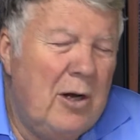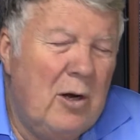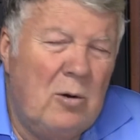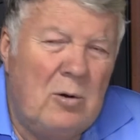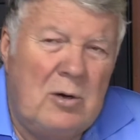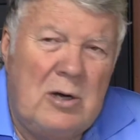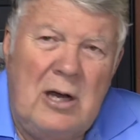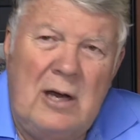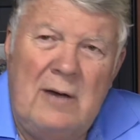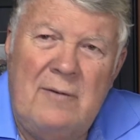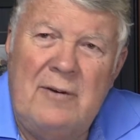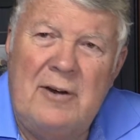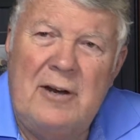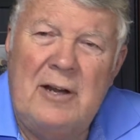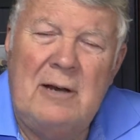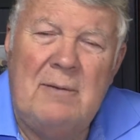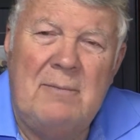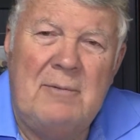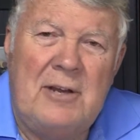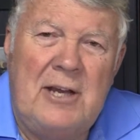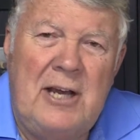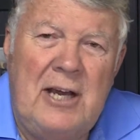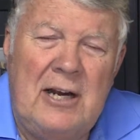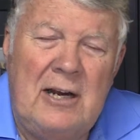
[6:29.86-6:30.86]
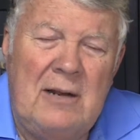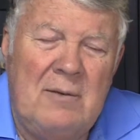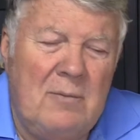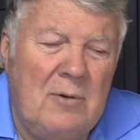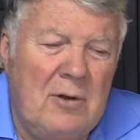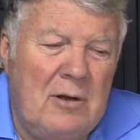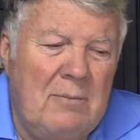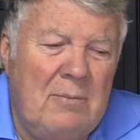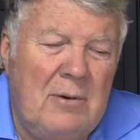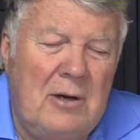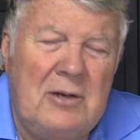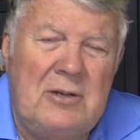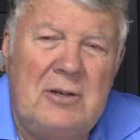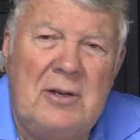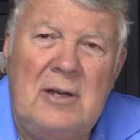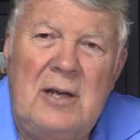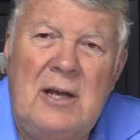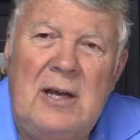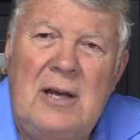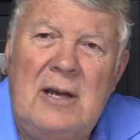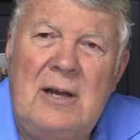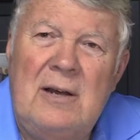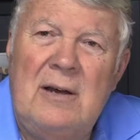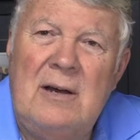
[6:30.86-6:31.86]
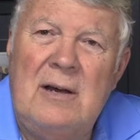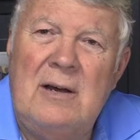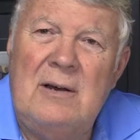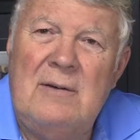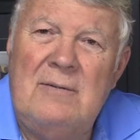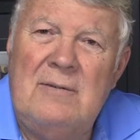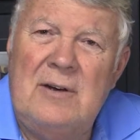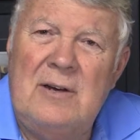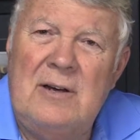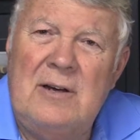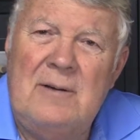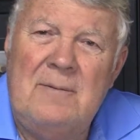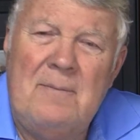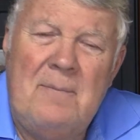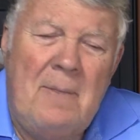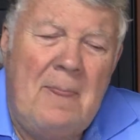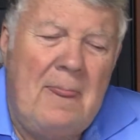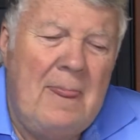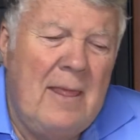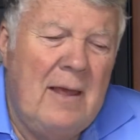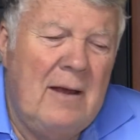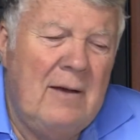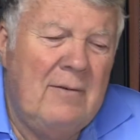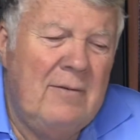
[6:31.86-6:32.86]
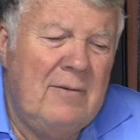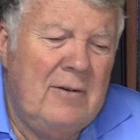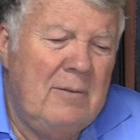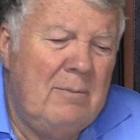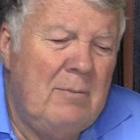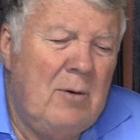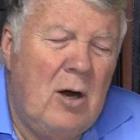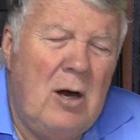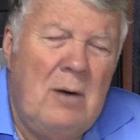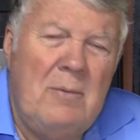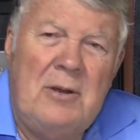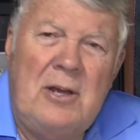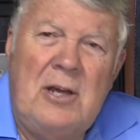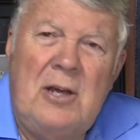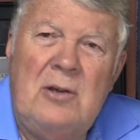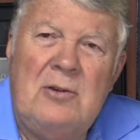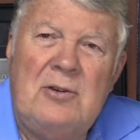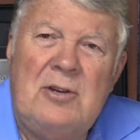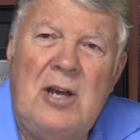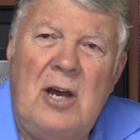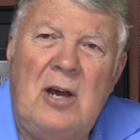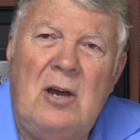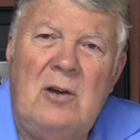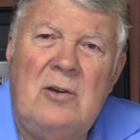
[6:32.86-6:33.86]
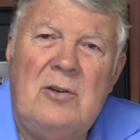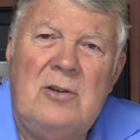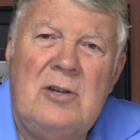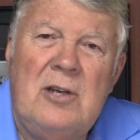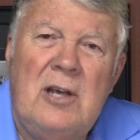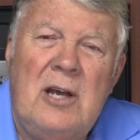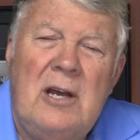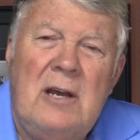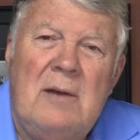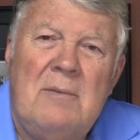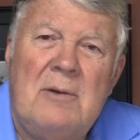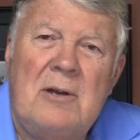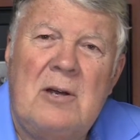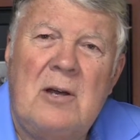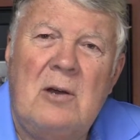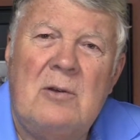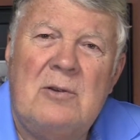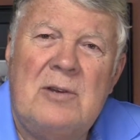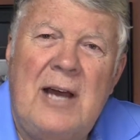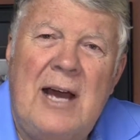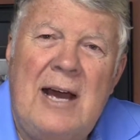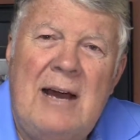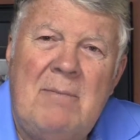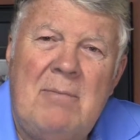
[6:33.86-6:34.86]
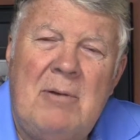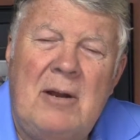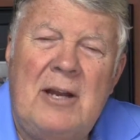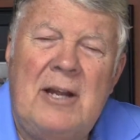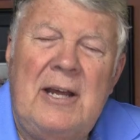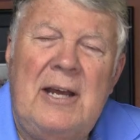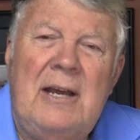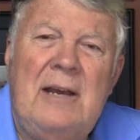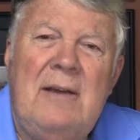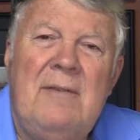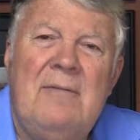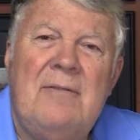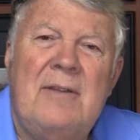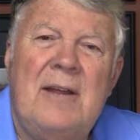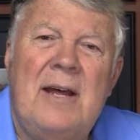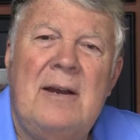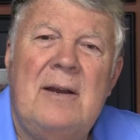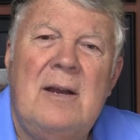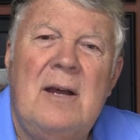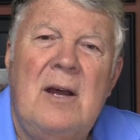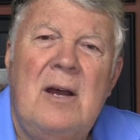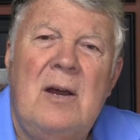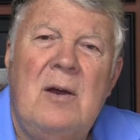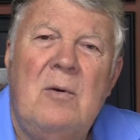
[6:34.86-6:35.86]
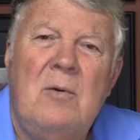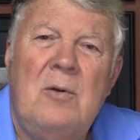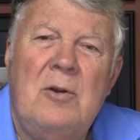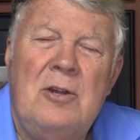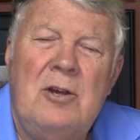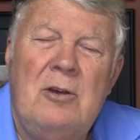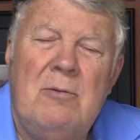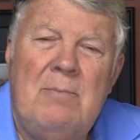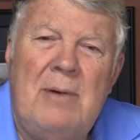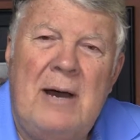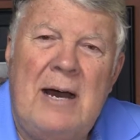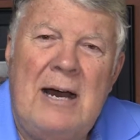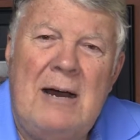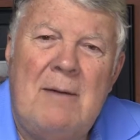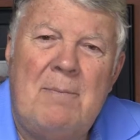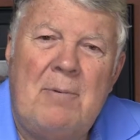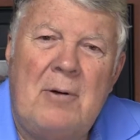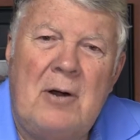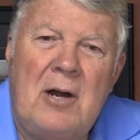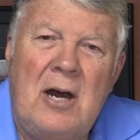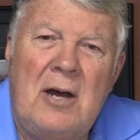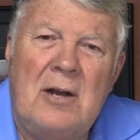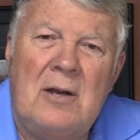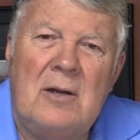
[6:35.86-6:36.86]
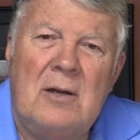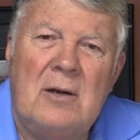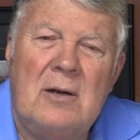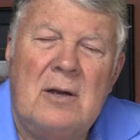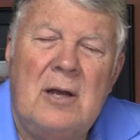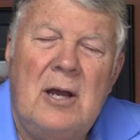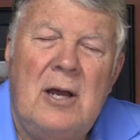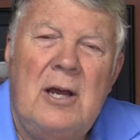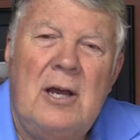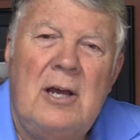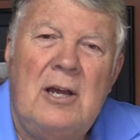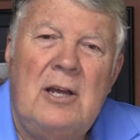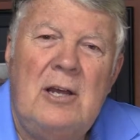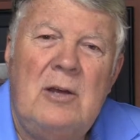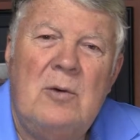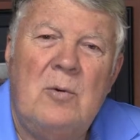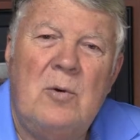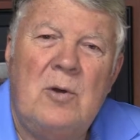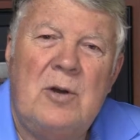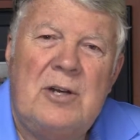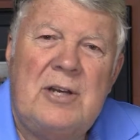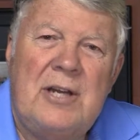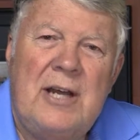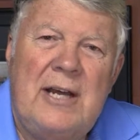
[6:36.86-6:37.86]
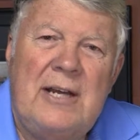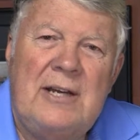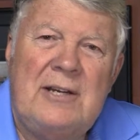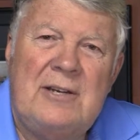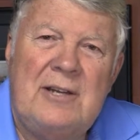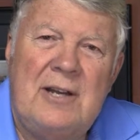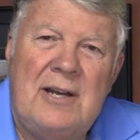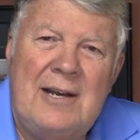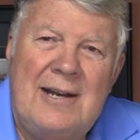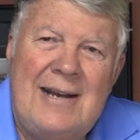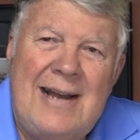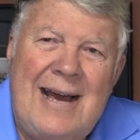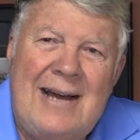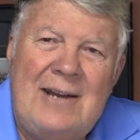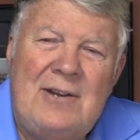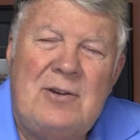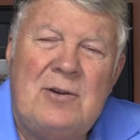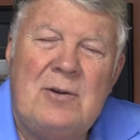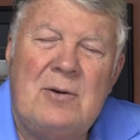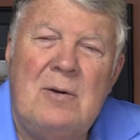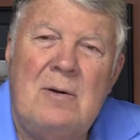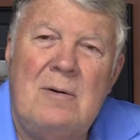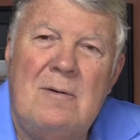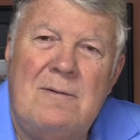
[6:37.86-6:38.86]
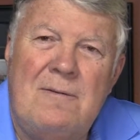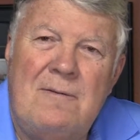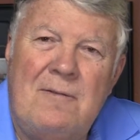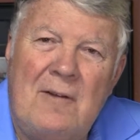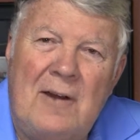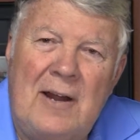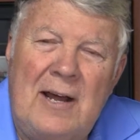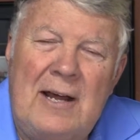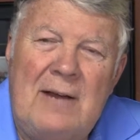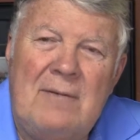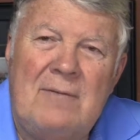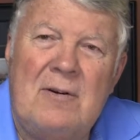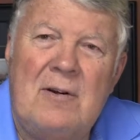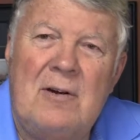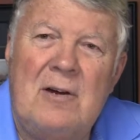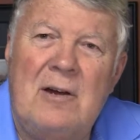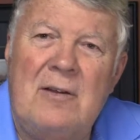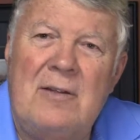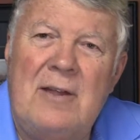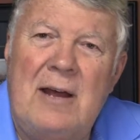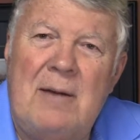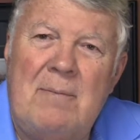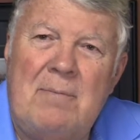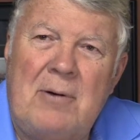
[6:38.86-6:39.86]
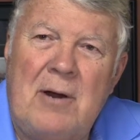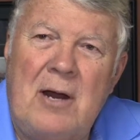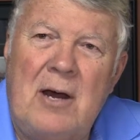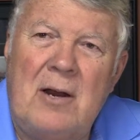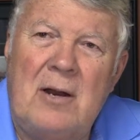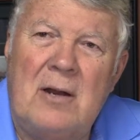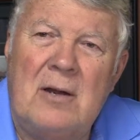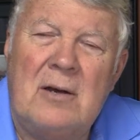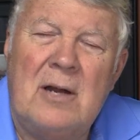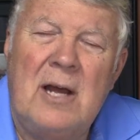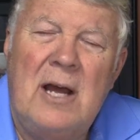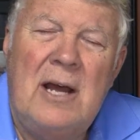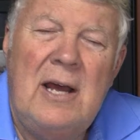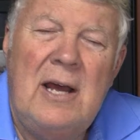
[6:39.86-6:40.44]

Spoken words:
don't cover it up and kill it with a bunch of a barbecue sauce, because I believe that when you buy a product, you want to taste the natural flavor of that product.